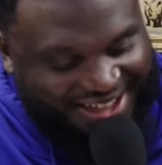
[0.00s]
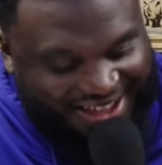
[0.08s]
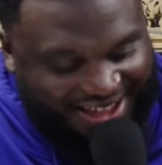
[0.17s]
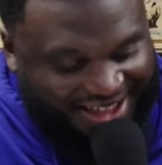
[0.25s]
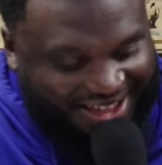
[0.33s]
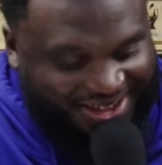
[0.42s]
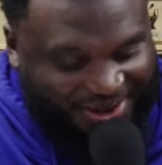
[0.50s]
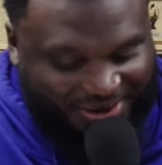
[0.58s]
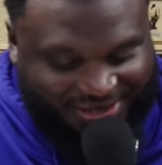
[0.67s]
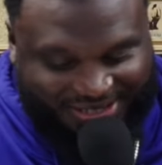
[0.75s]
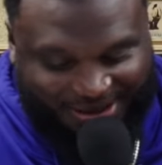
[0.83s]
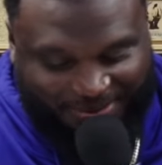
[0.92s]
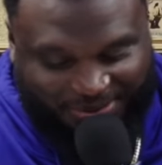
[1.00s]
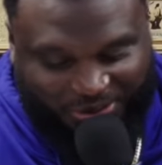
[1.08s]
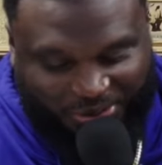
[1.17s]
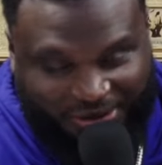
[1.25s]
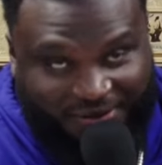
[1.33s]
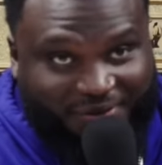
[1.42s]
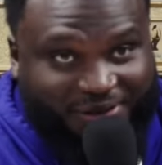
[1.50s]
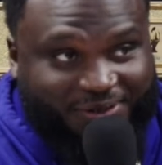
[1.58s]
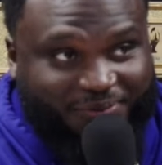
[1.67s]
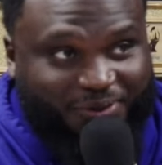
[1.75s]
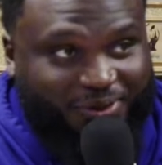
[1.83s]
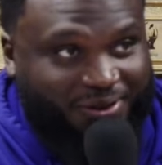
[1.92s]
hey, go to chapter 20, verse
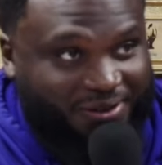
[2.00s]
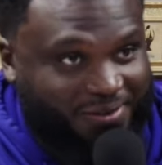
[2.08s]
4.